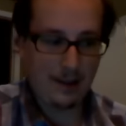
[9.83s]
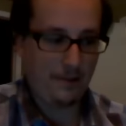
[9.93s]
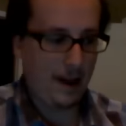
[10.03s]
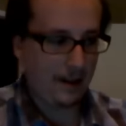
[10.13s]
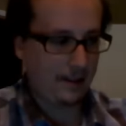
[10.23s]
in
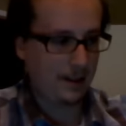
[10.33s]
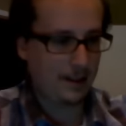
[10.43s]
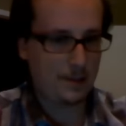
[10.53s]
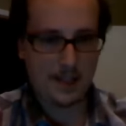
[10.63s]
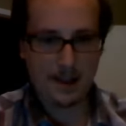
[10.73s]
fact,
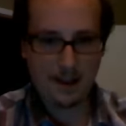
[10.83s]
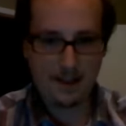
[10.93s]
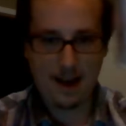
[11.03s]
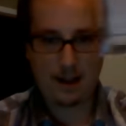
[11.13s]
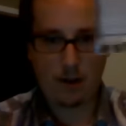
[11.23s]
it's missing
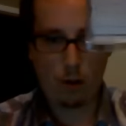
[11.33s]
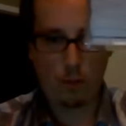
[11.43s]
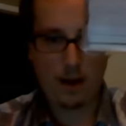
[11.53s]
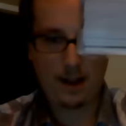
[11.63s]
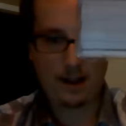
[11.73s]
that
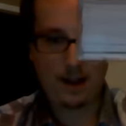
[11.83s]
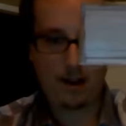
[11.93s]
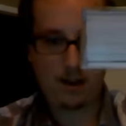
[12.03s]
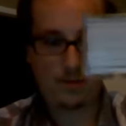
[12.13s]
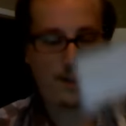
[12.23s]
whole pile of
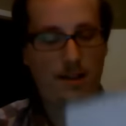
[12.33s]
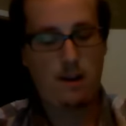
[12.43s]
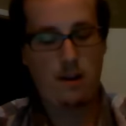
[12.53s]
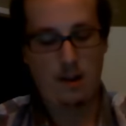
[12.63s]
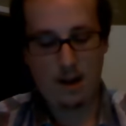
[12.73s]
cards right
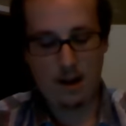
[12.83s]
there